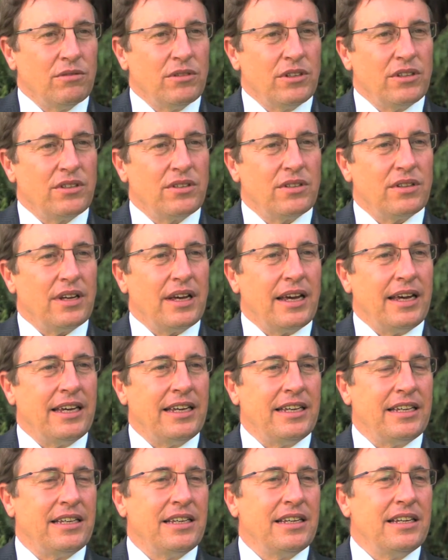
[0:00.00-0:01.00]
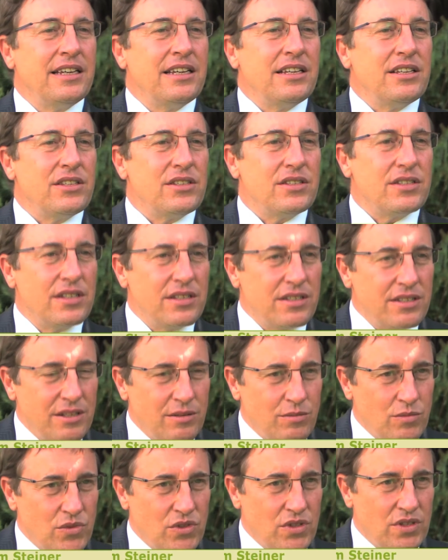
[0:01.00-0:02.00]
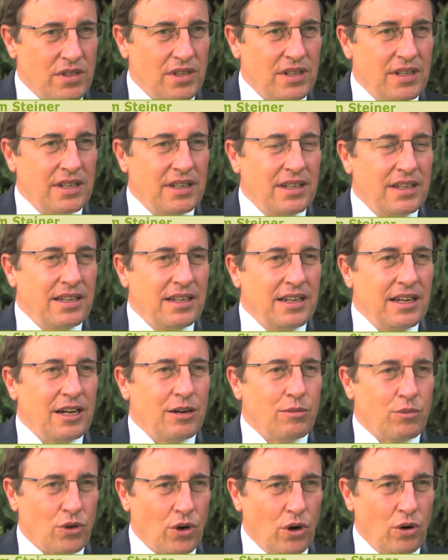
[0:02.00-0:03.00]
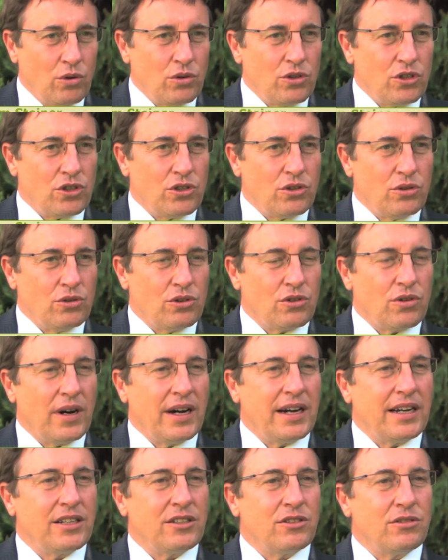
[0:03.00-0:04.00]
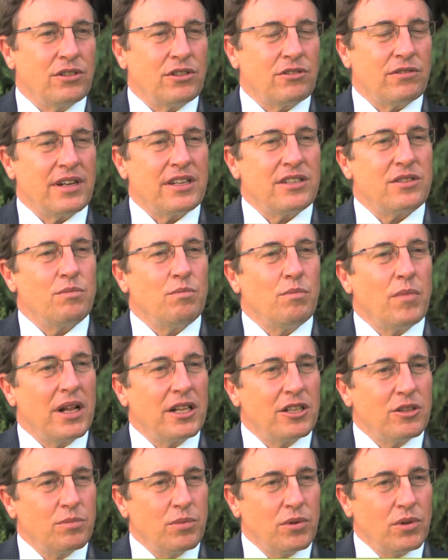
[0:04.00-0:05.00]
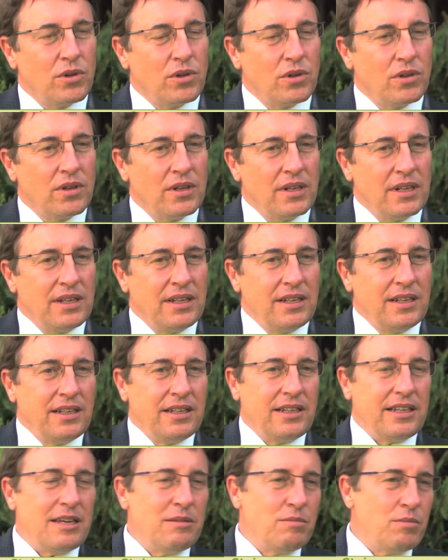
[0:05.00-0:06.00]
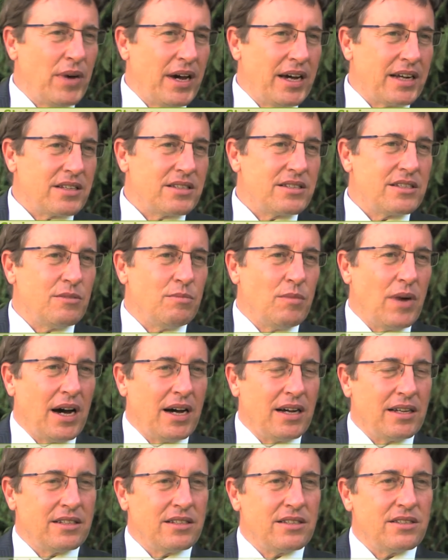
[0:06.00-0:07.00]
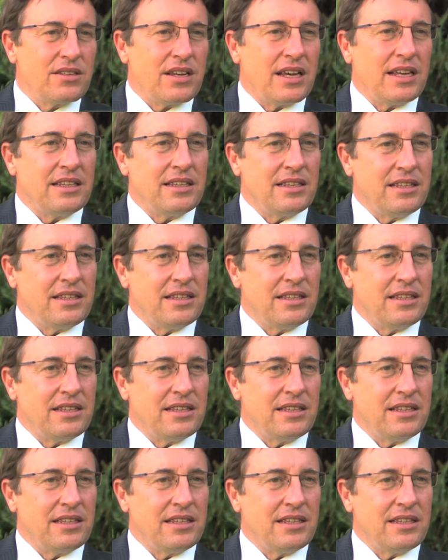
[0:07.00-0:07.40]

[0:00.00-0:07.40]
with a systems approach to trying to address multiple impacts, demands, and